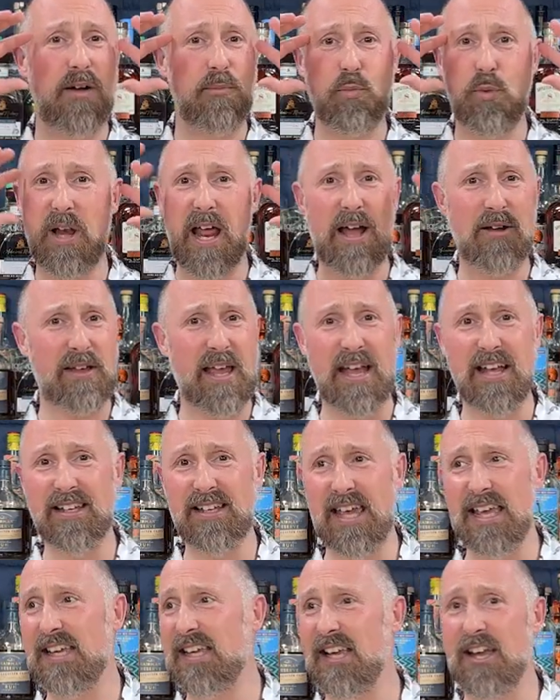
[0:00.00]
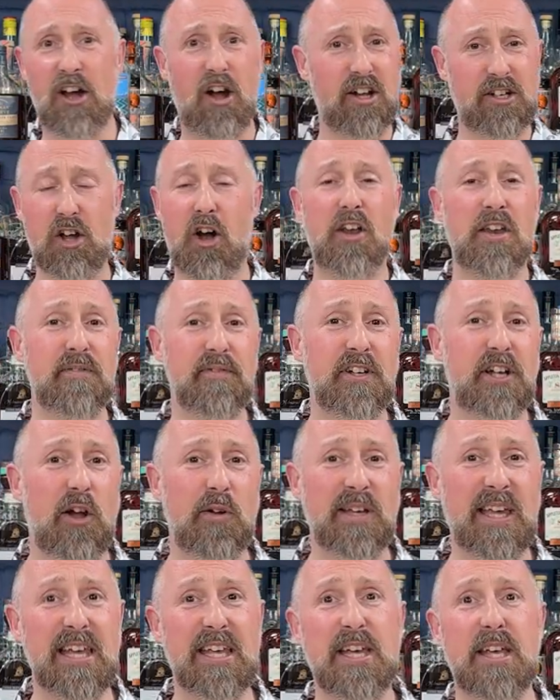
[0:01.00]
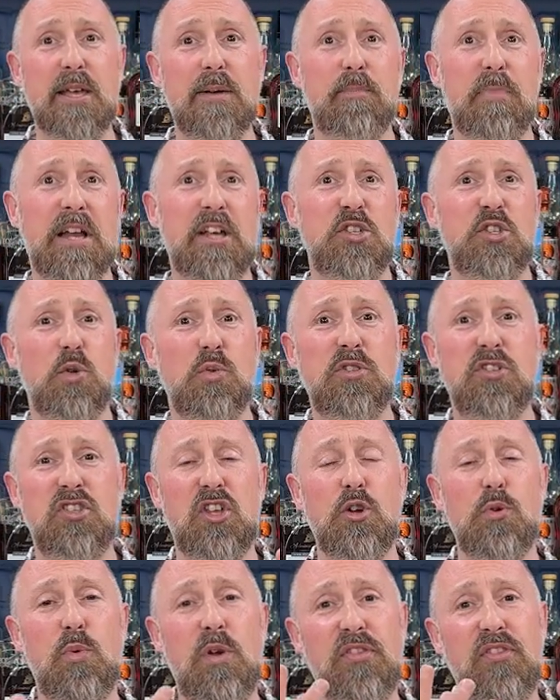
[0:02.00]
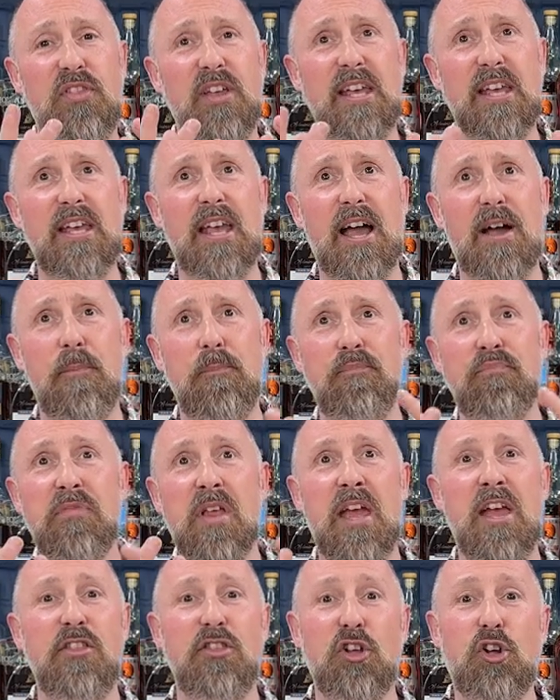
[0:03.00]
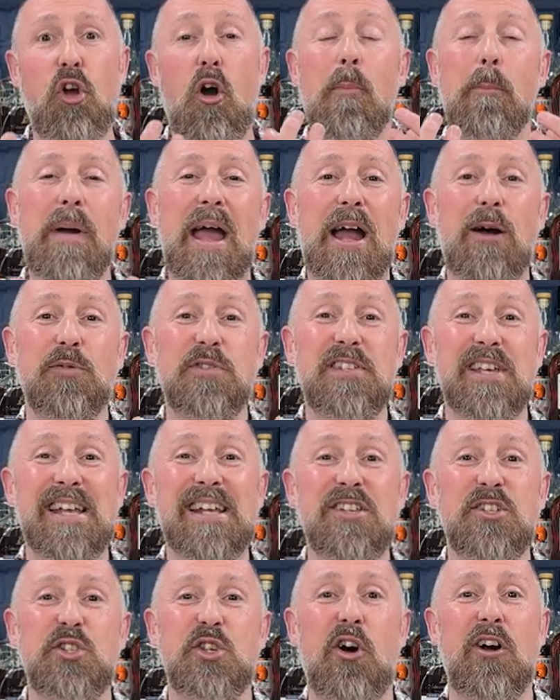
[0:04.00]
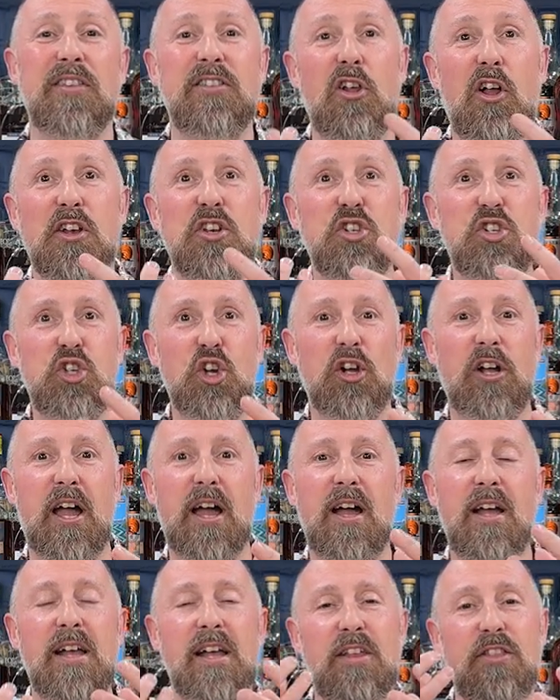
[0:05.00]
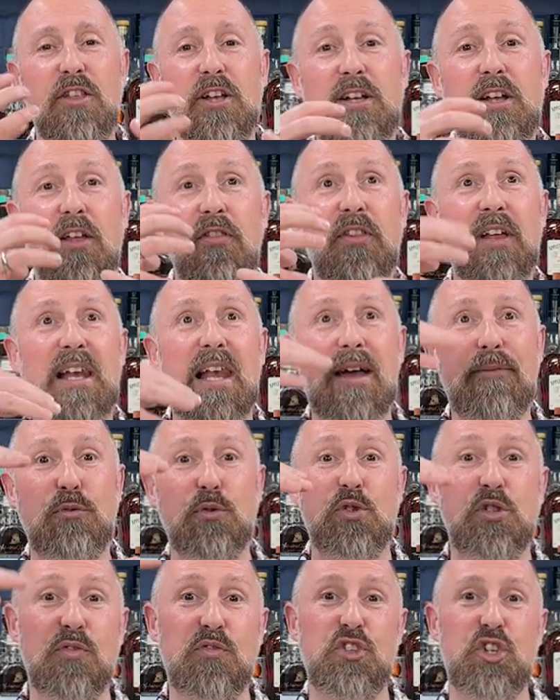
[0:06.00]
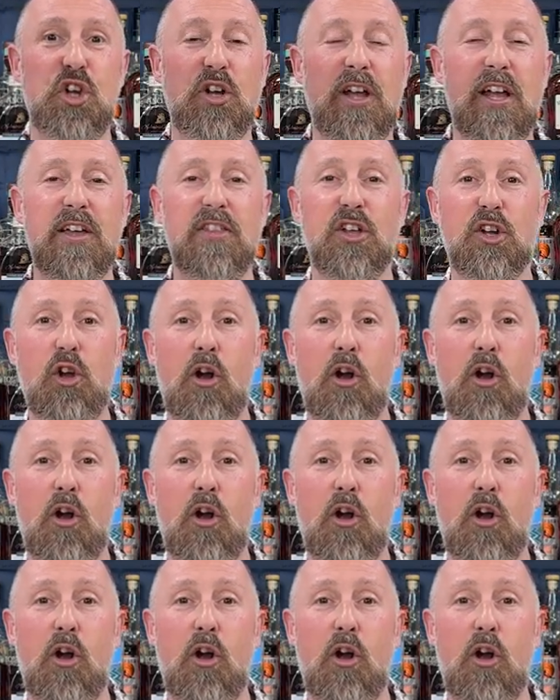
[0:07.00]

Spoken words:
without getting geeky, I can't even go geeky, but it's all to do with the compounds inside, like the sugar, the levels of sugar, the